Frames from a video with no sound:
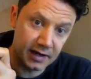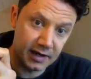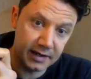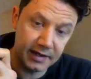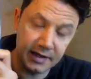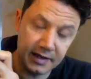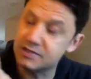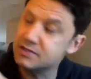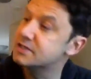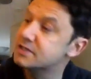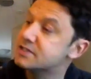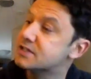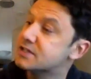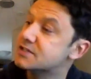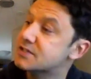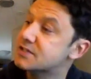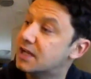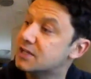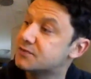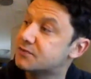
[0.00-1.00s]

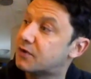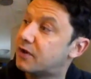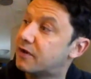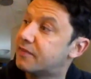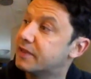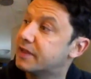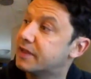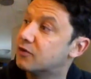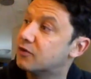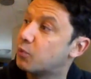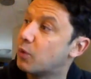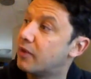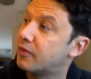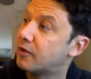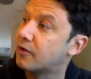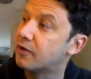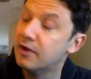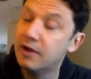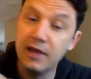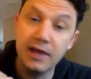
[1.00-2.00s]
successful, I think, is
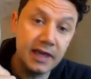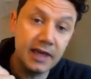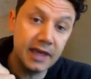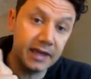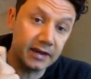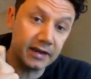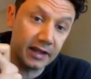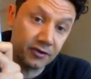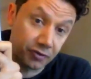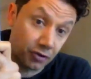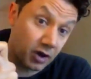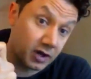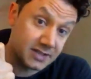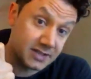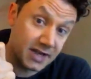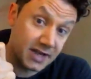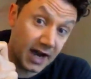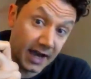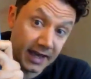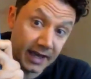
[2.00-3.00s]
whether it draws
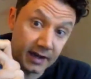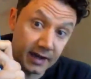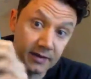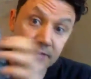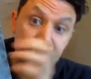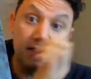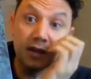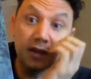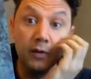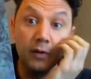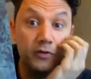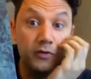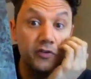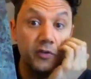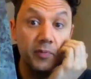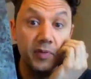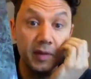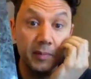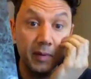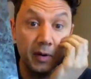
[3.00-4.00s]
the eye in. There's
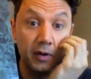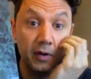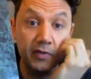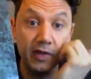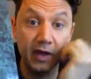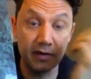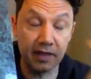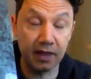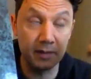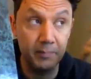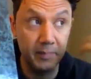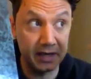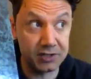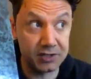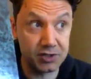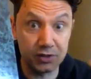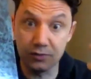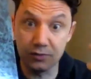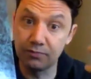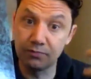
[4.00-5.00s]
something about it that makes
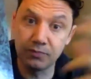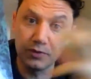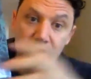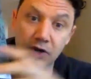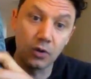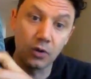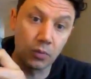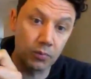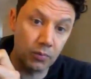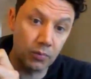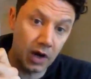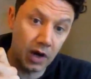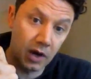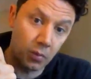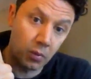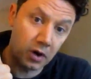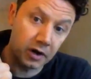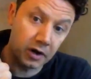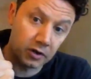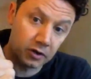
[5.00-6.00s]
you
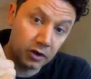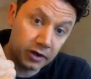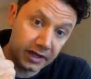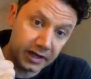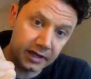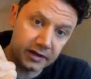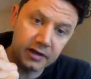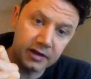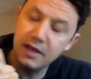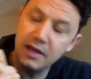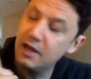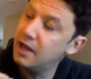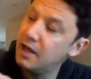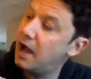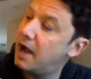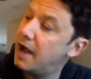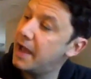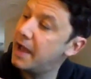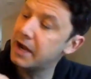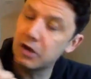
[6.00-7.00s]
want to look at it,
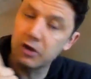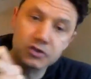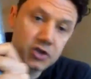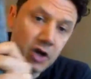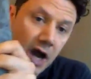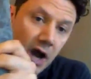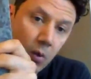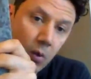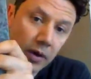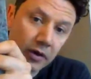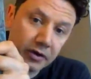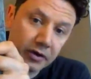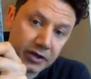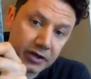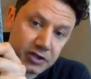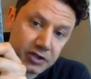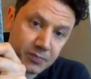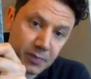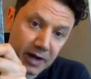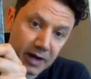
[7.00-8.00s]
and also how well it
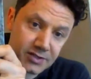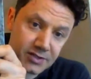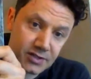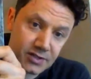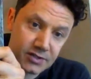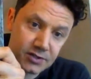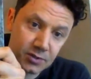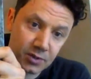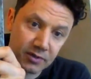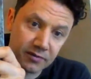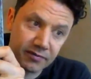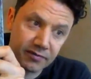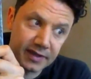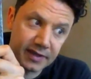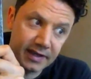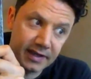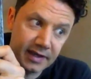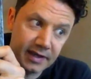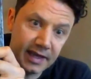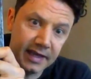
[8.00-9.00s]
expresses sort of
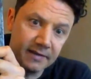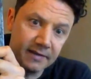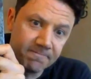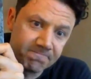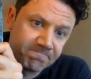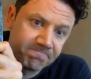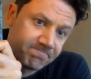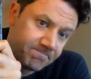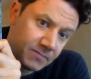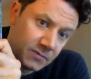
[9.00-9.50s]
in